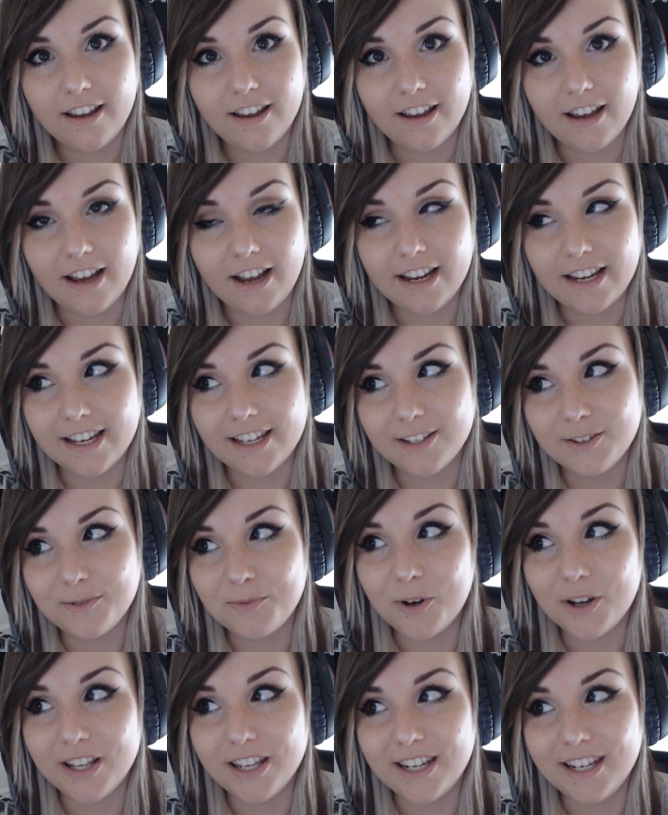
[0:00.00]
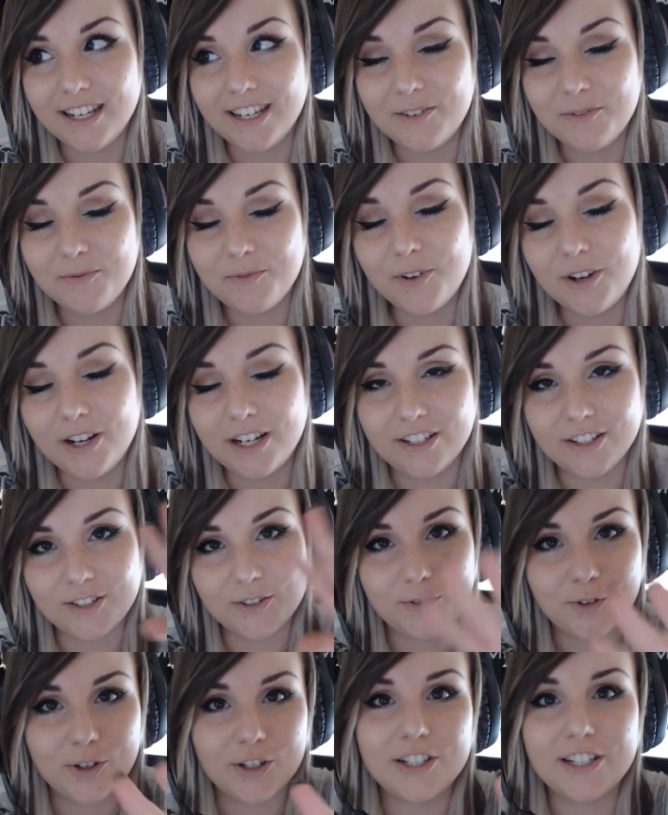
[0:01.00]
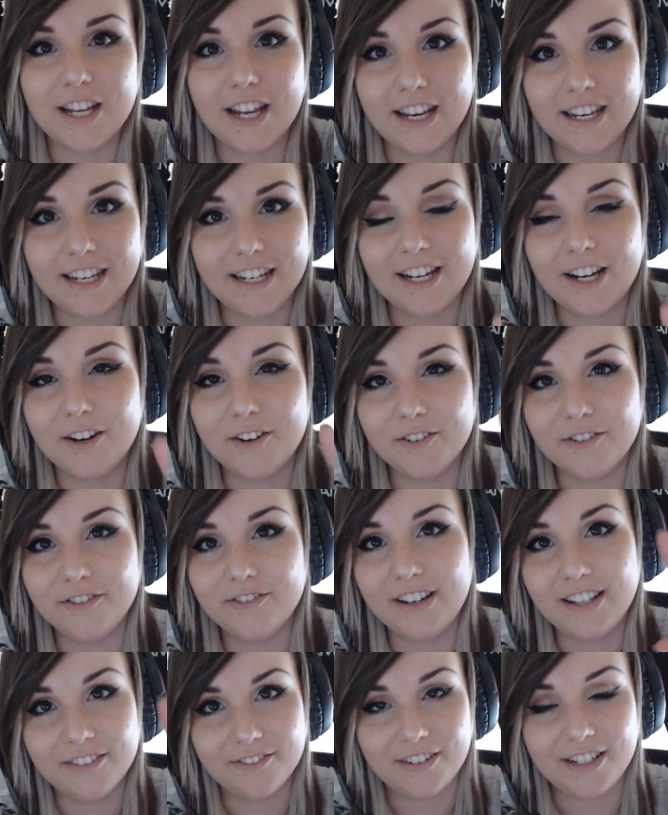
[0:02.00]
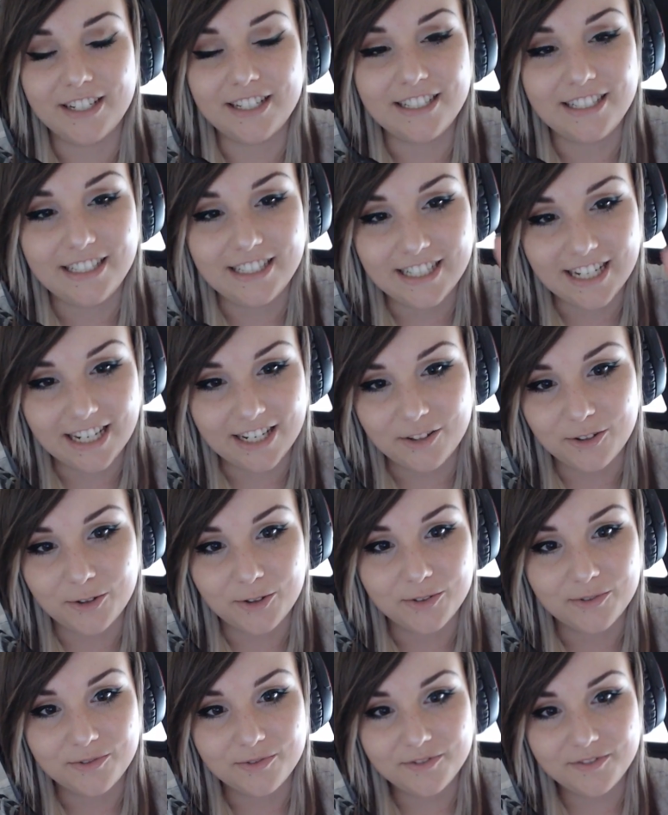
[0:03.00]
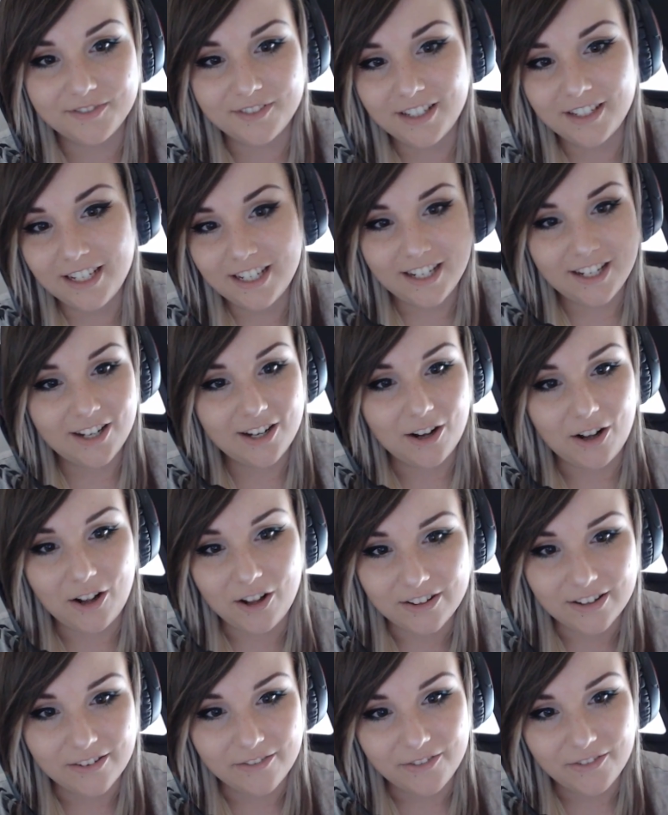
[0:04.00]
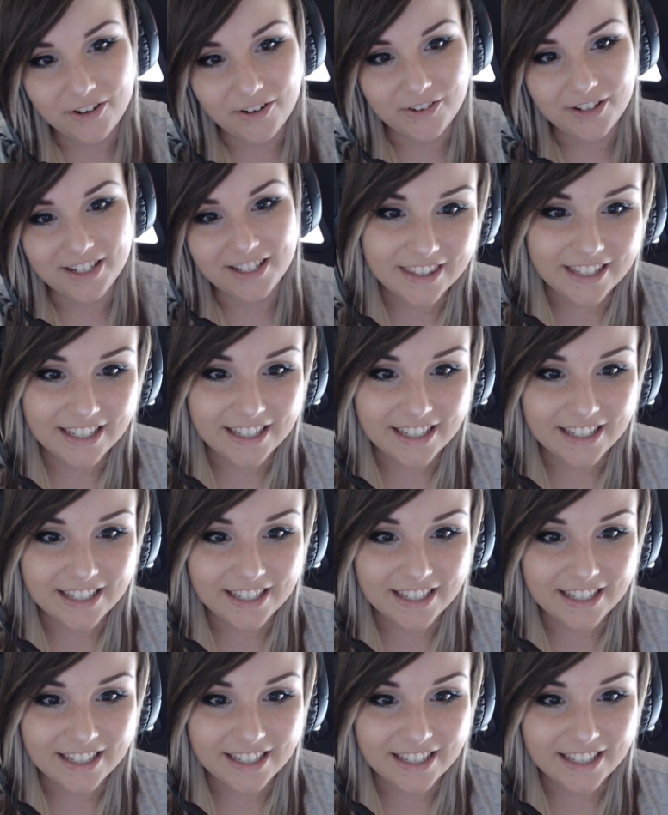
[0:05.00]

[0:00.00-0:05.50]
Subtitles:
I can't spoil it, but just watch the ending of Final Fantasy X-2. All-time favorite.